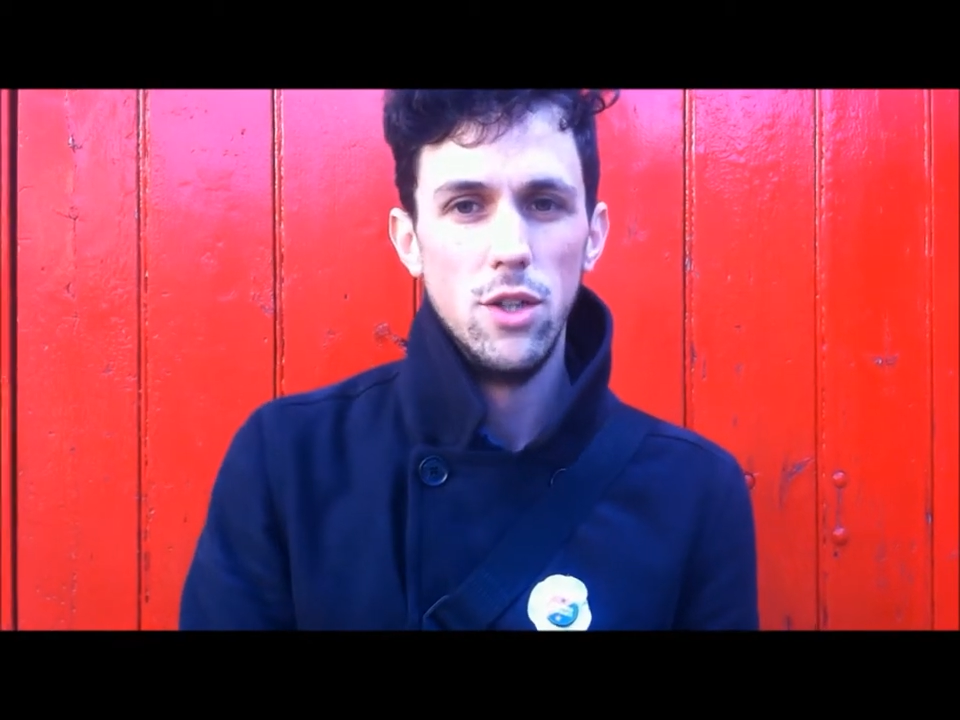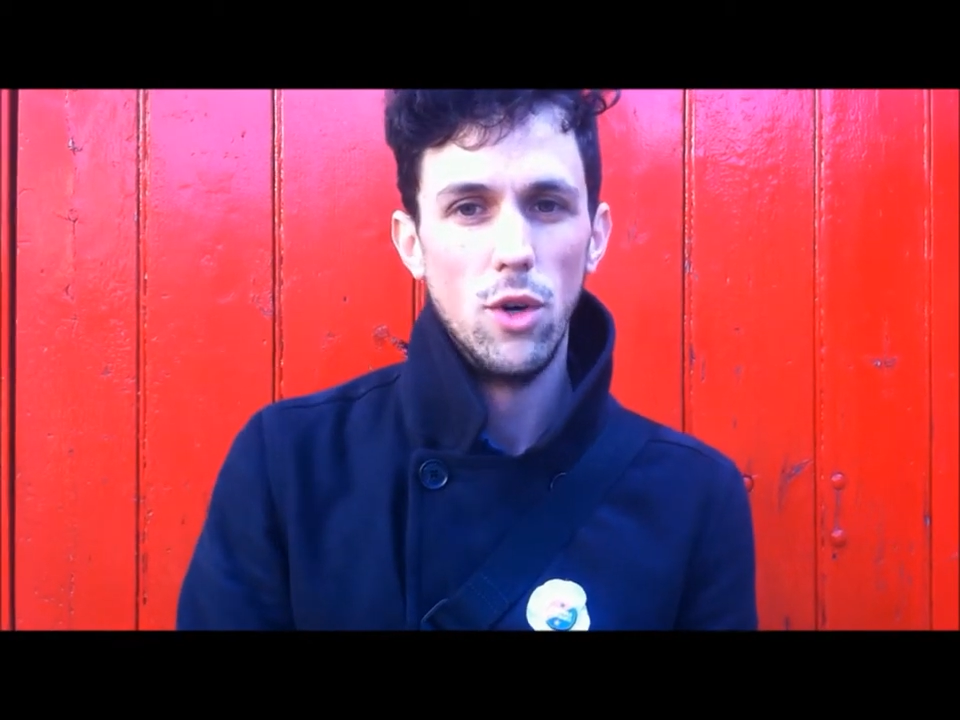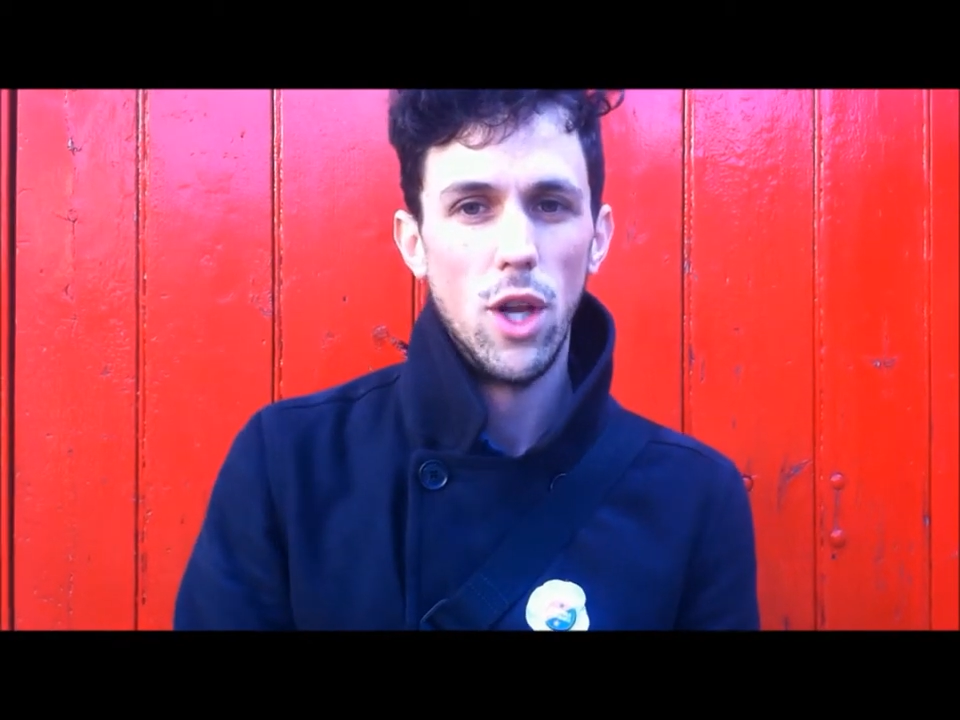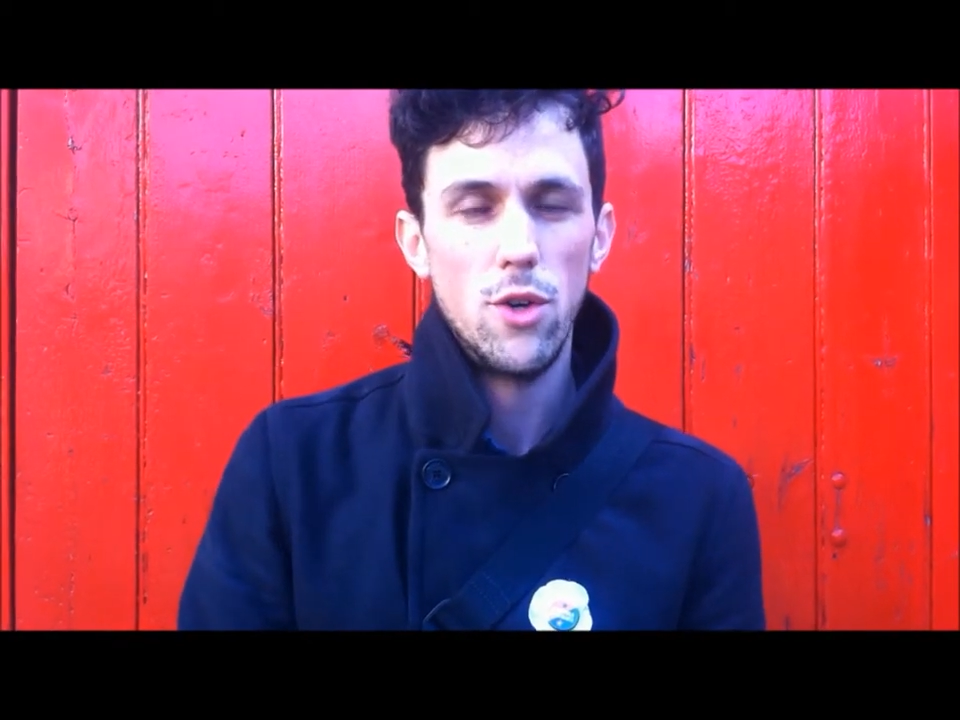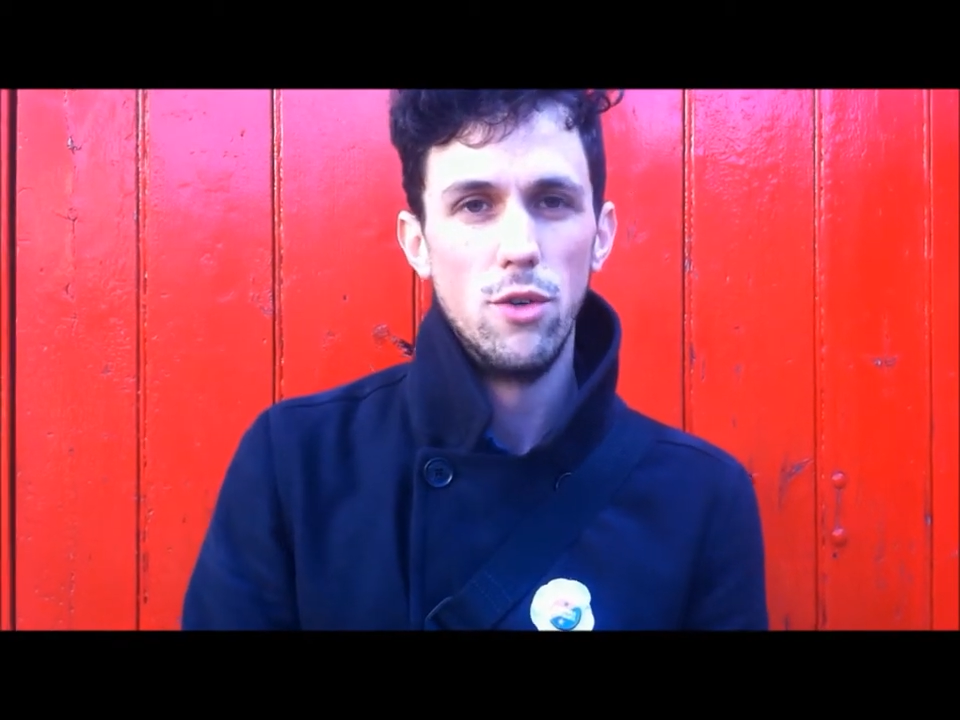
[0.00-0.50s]

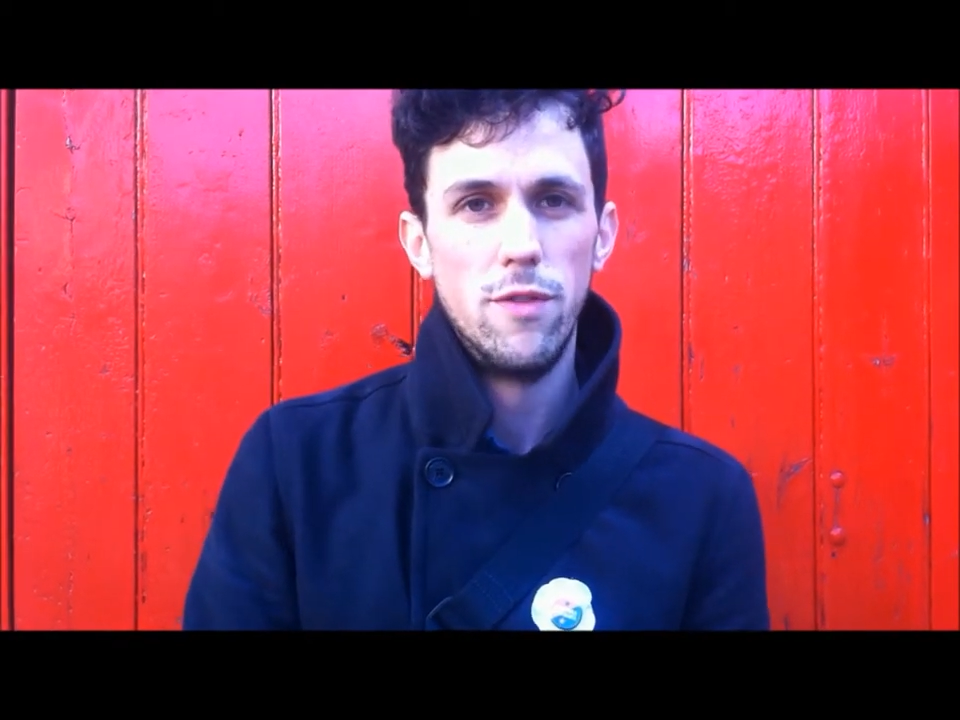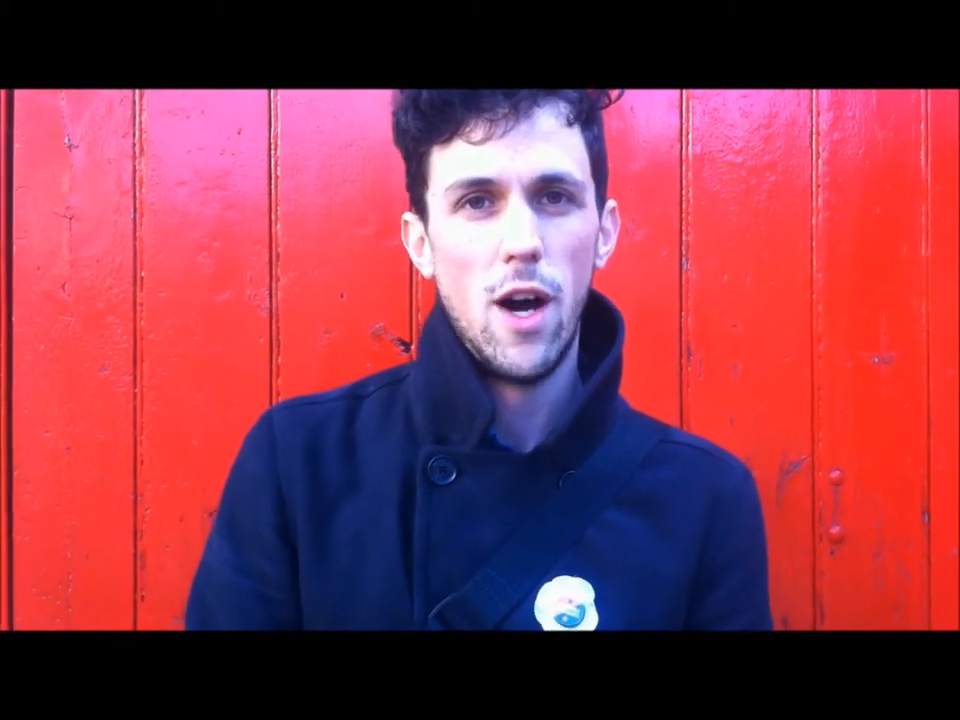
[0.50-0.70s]
your local